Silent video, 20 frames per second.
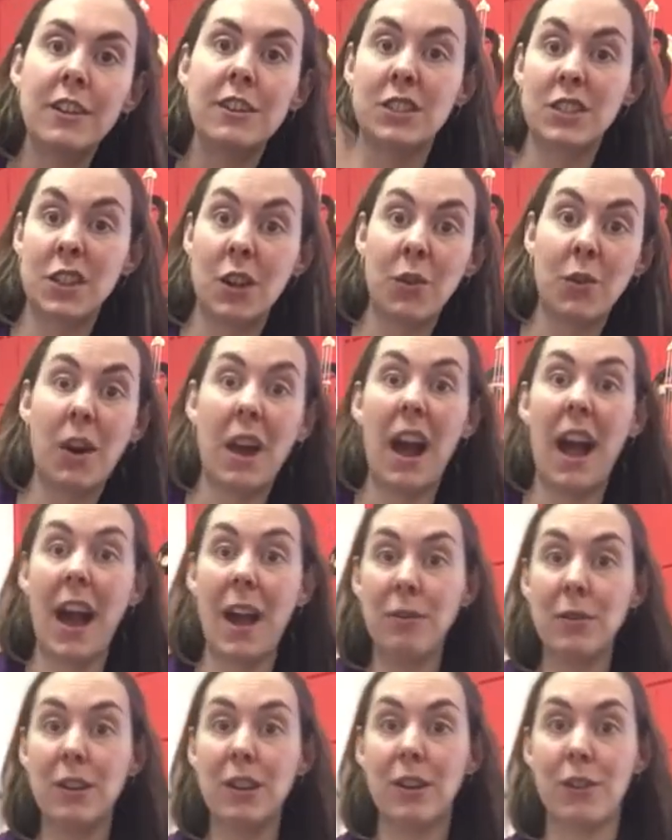So
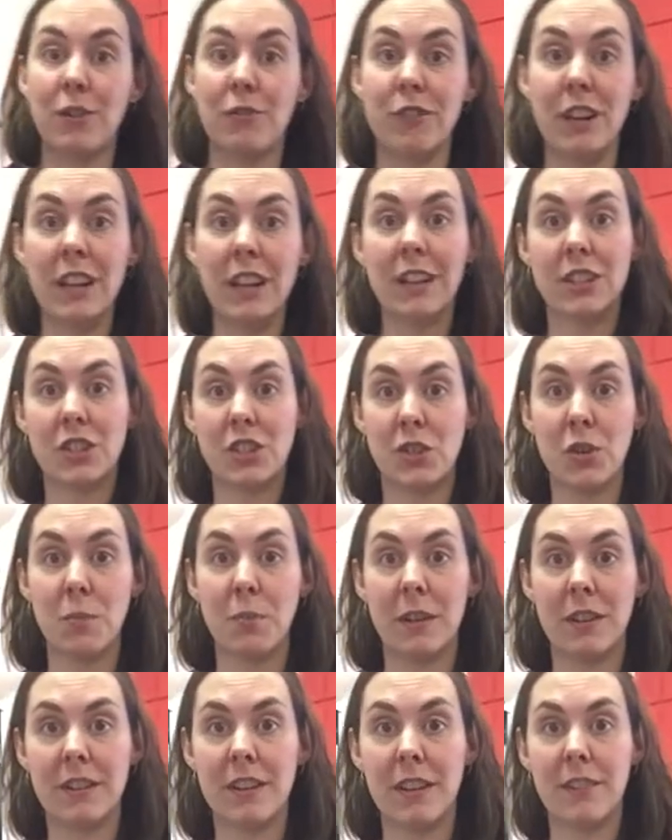I would look really
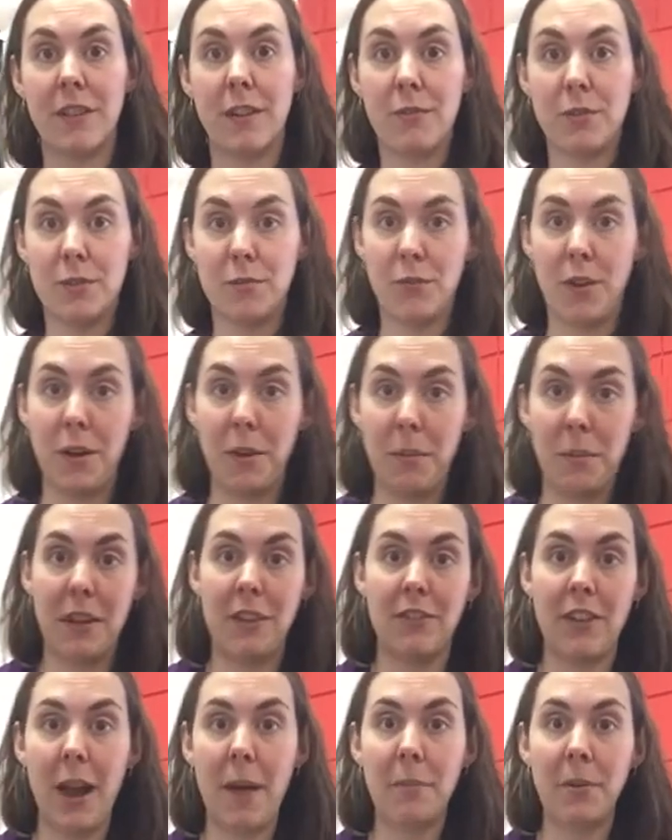stupid if I would want to be
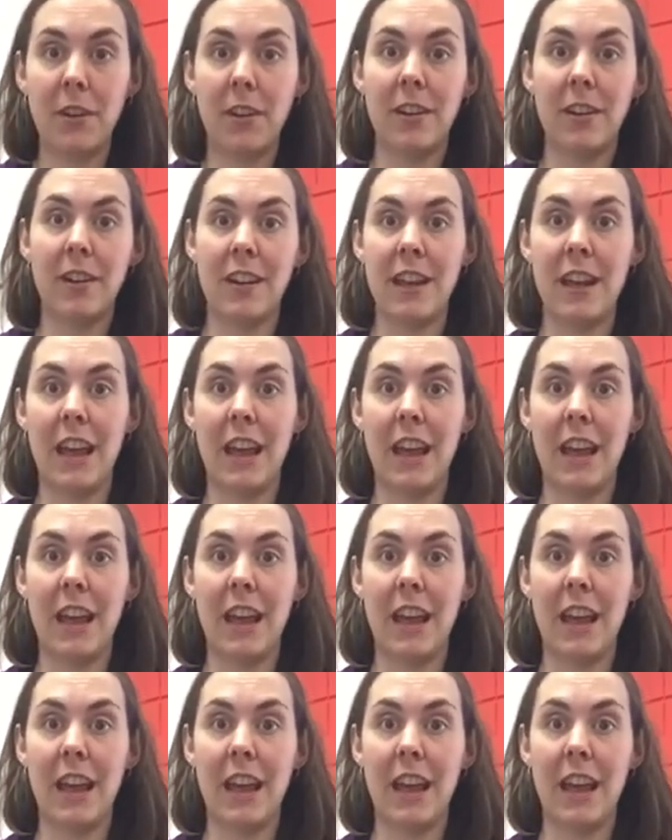a rapper